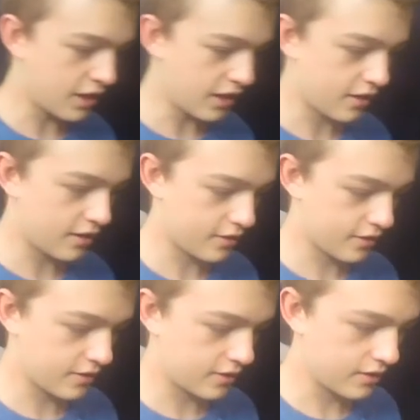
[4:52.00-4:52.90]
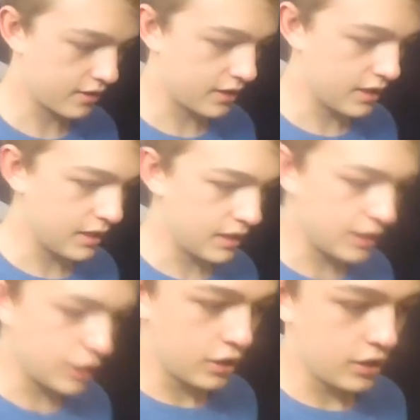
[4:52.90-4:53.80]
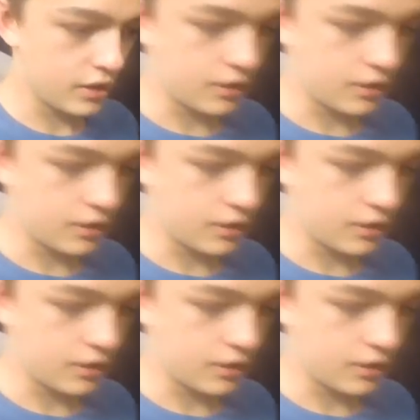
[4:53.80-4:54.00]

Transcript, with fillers: okay. as uh, it's not going